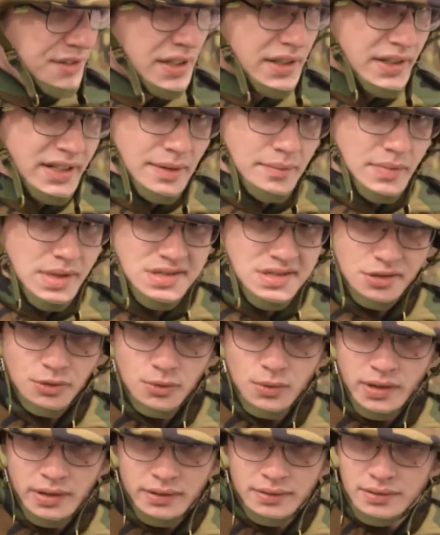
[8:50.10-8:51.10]
like I'm missing
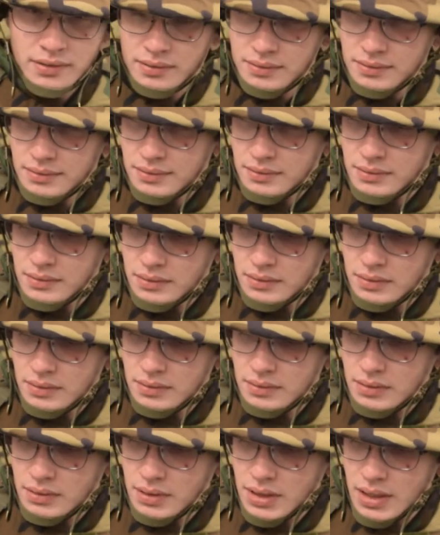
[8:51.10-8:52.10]
one.
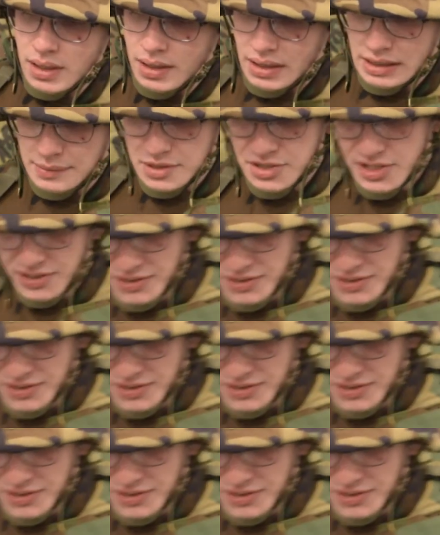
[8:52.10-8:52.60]
Let me check